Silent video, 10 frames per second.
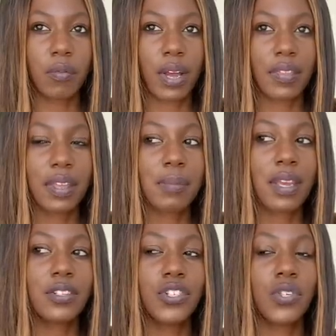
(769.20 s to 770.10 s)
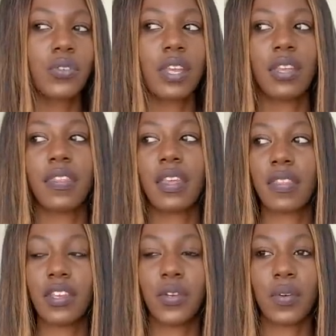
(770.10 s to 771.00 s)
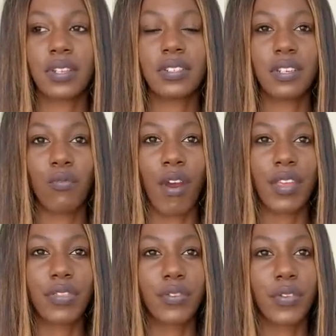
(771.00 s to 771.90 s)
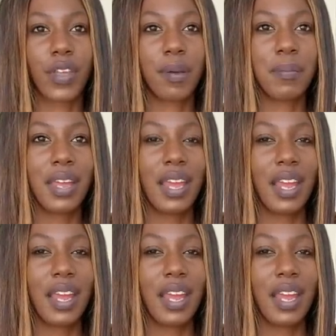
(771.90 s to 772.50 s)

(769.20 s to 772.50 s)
I think because you, they think that you can see right through them.